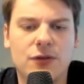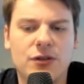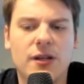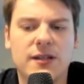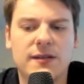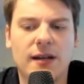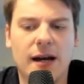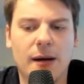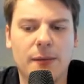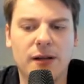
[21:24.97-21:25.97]
this
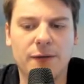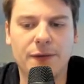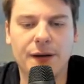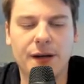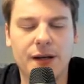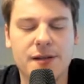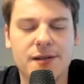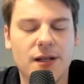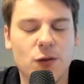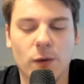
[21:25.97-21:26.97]
I, I believe uh,
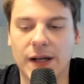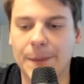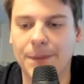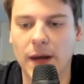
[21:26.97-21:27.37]
is is winning.